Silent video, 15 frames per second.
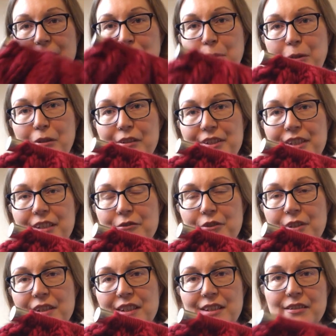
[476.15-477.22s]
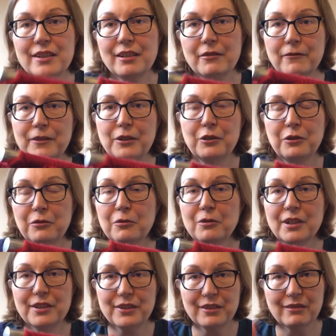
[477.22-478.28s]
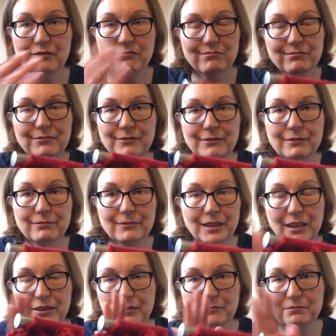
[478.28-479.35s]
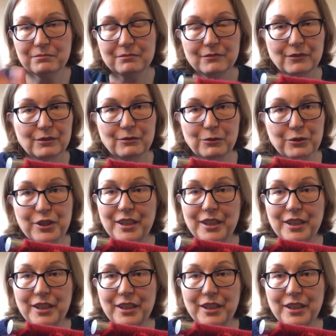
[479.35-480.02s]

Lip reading: purl stitches instead of the 2, and so it kind of looks